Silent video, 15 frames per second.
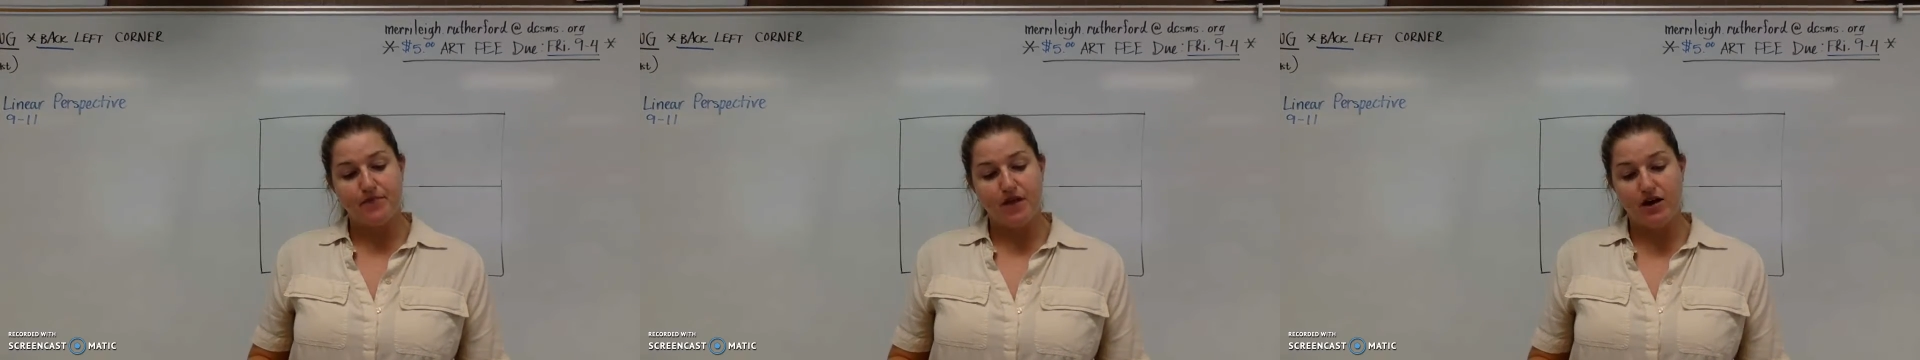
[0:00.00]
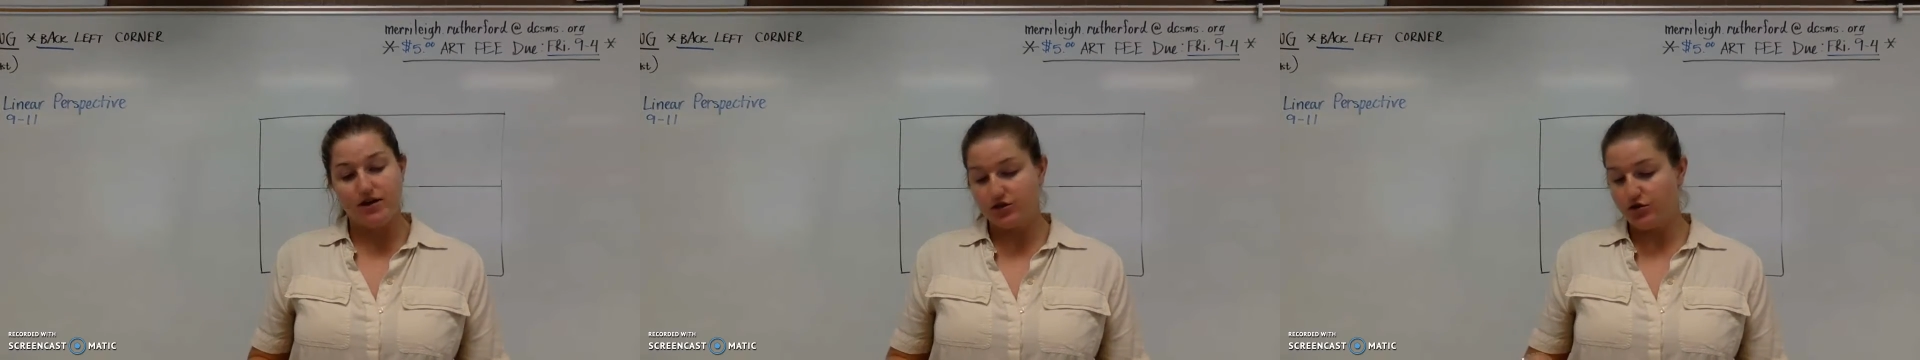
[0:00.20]

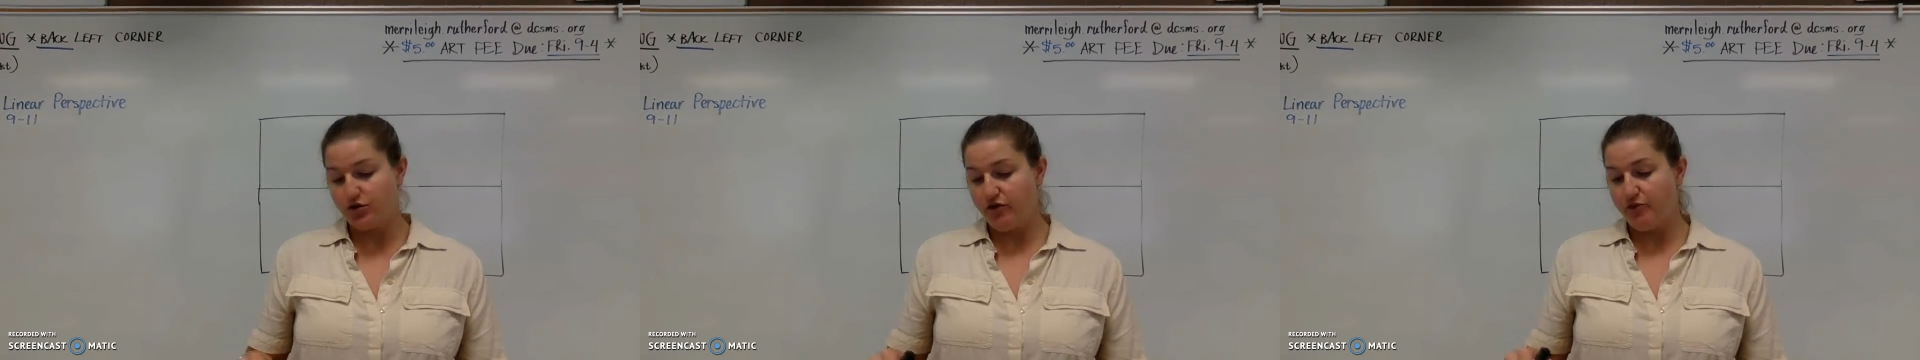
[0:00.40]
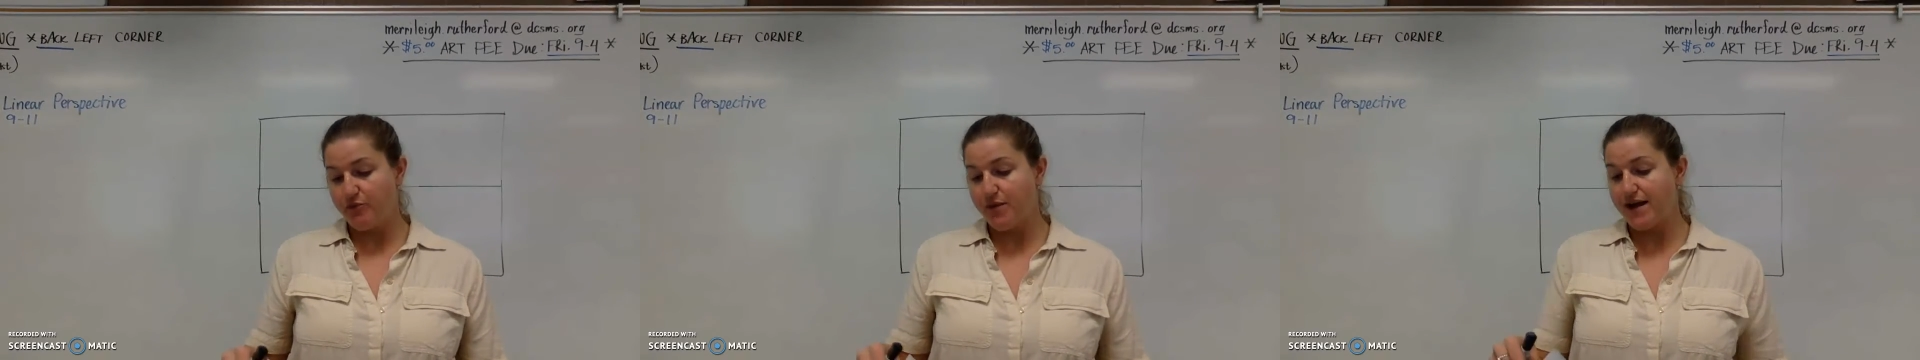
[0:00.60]
Also,
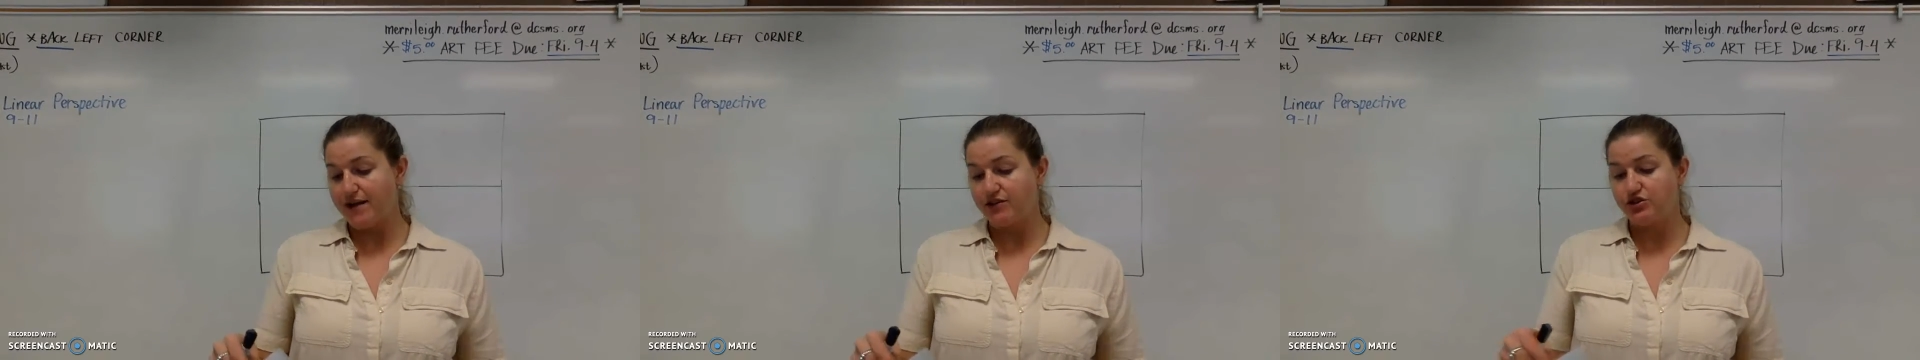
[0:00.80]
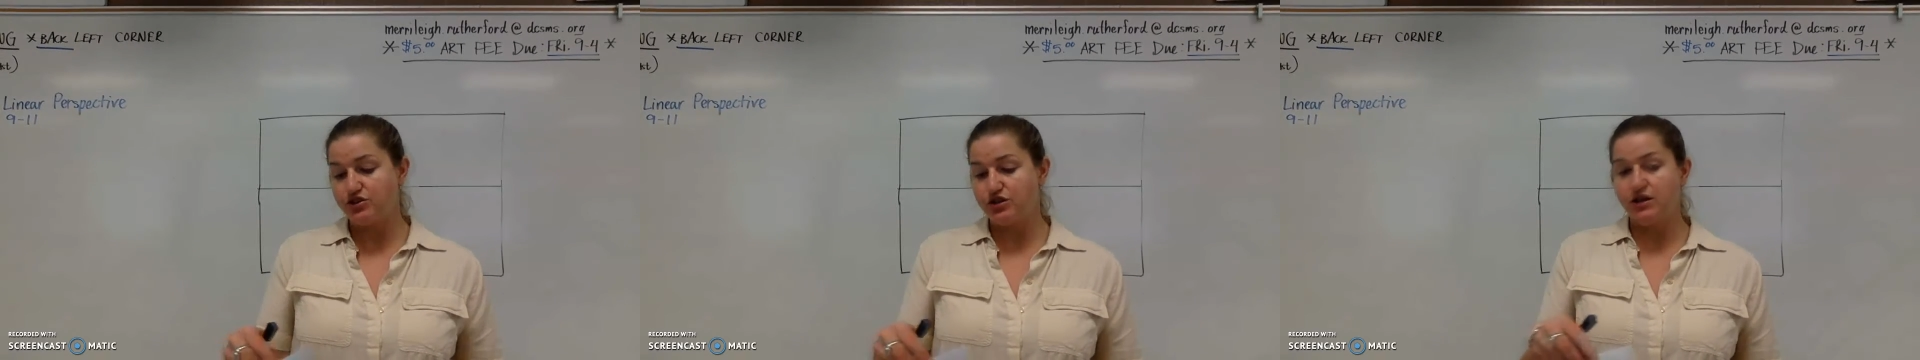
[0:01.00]
you have a
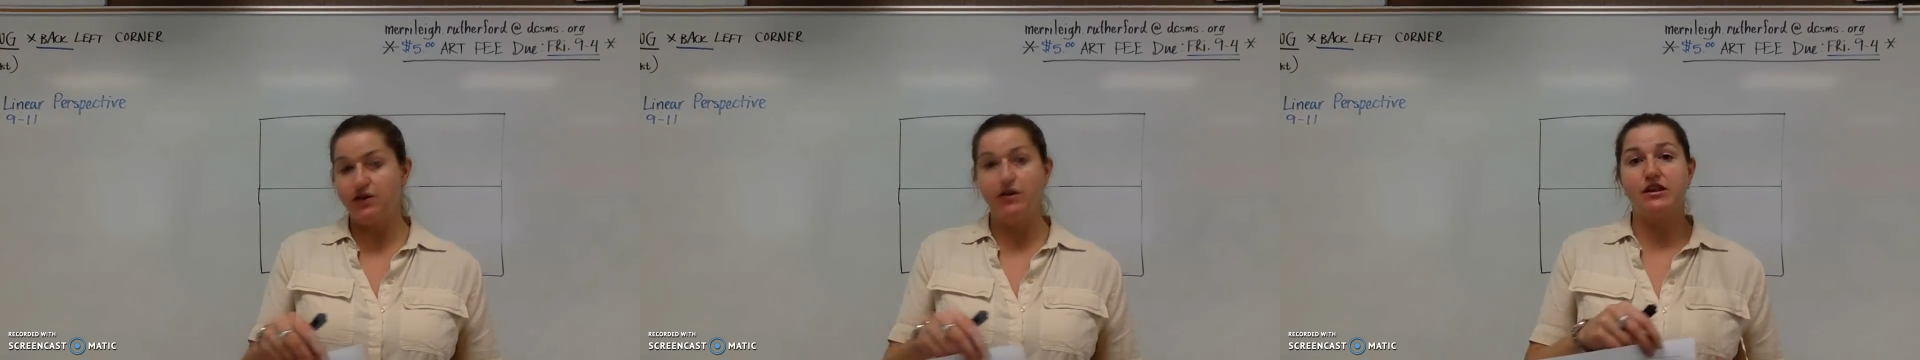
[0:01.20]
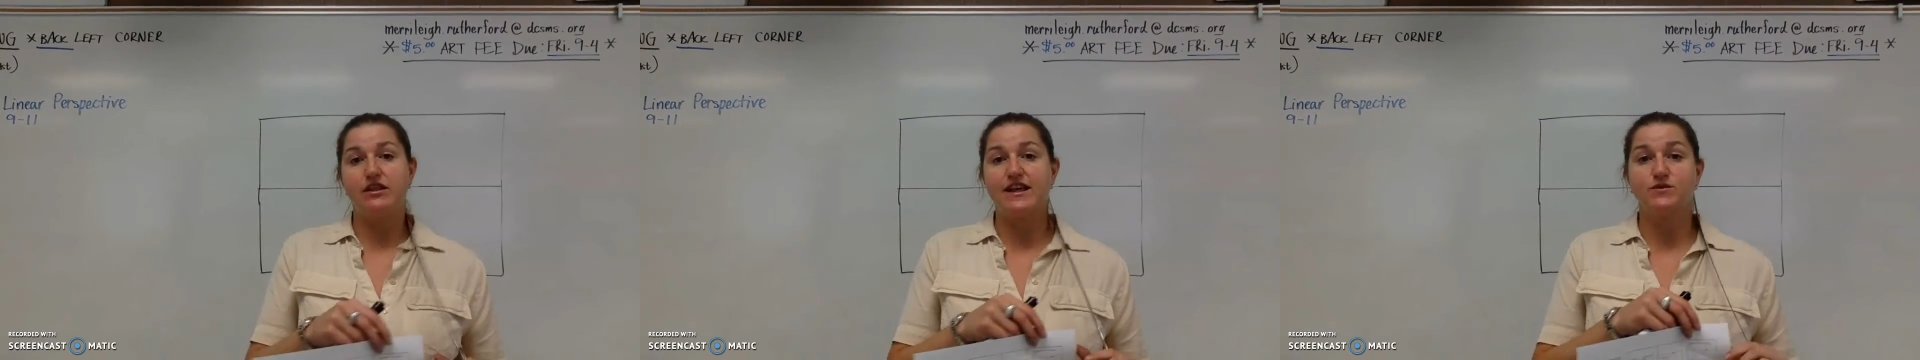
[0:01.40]
practice
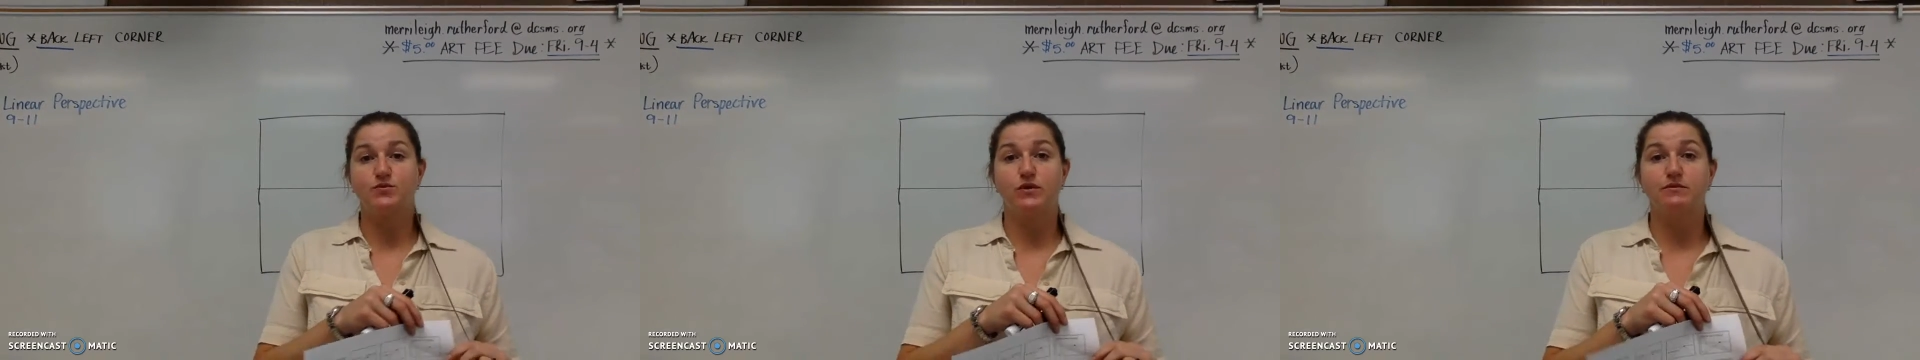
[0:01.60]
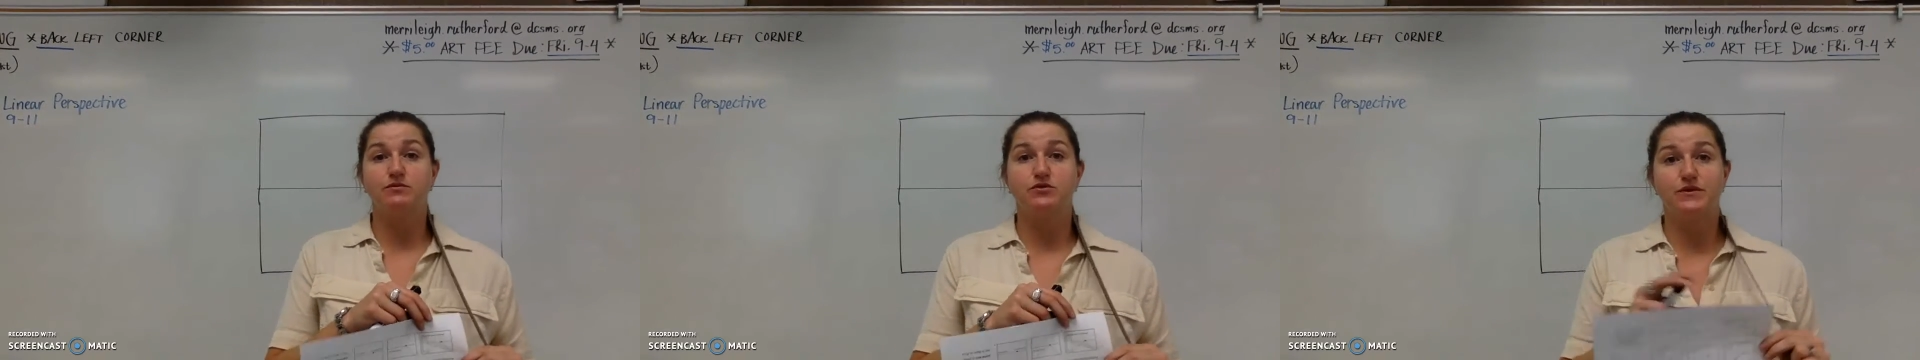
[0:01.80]
sheet, and that's
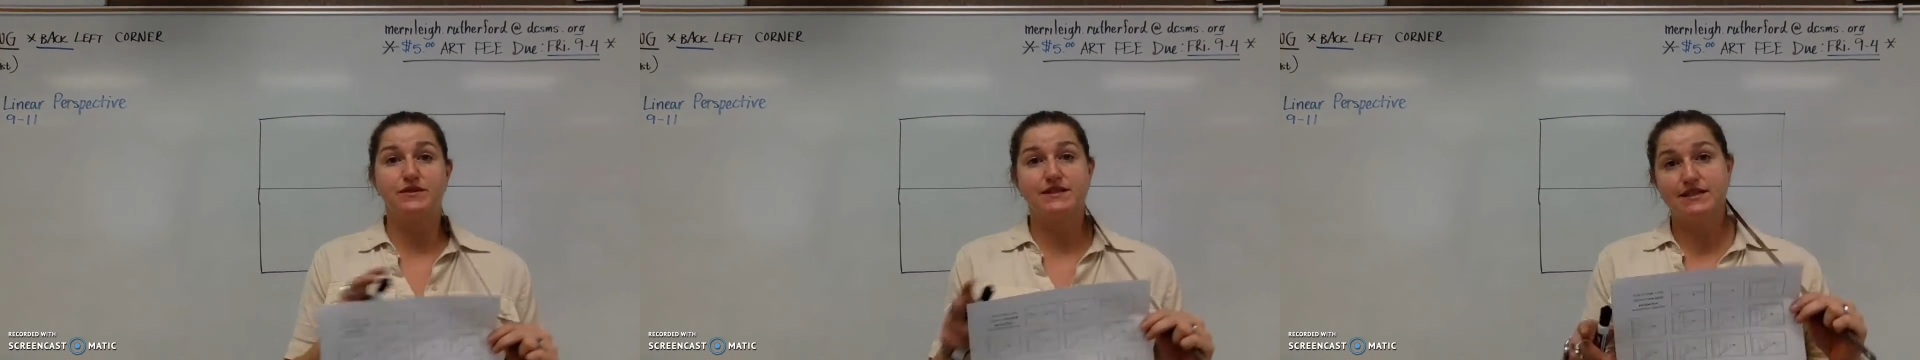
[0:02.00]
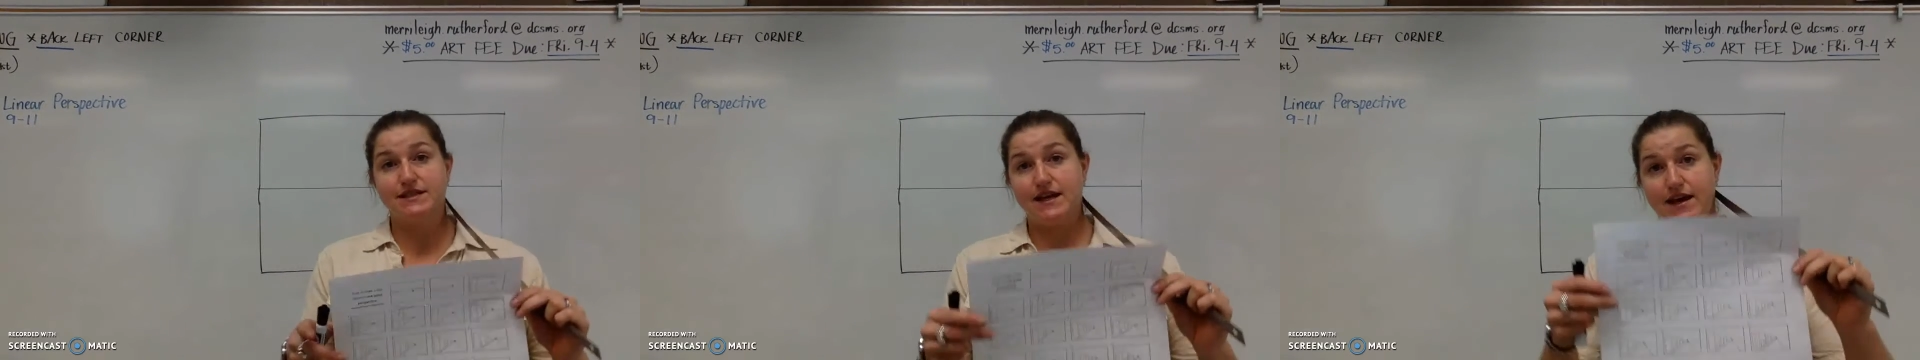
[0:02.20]
what I'm doing
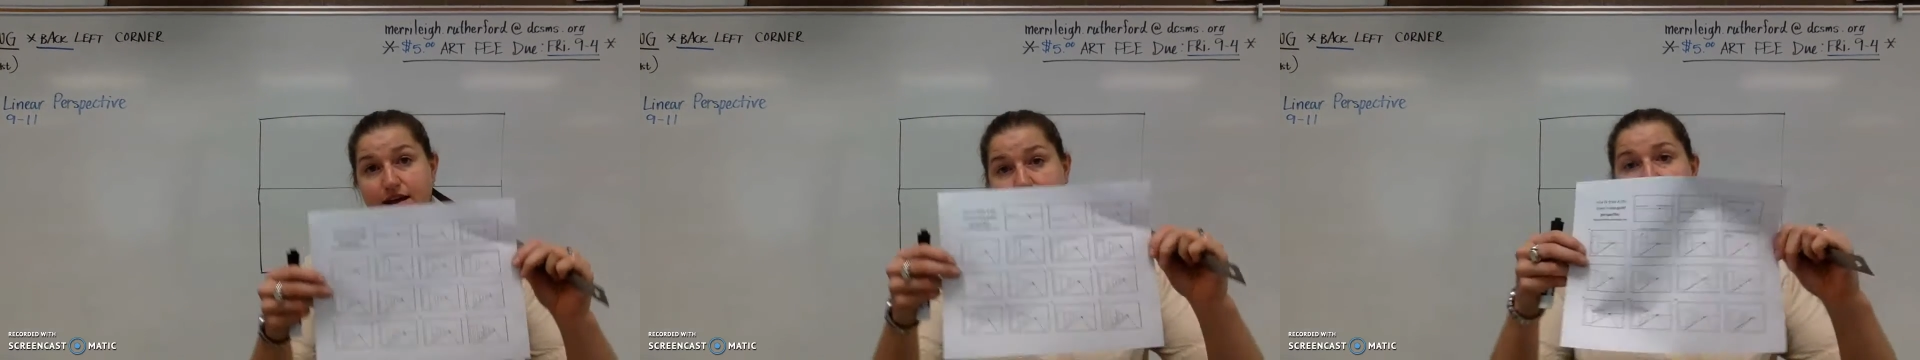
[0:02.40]
today.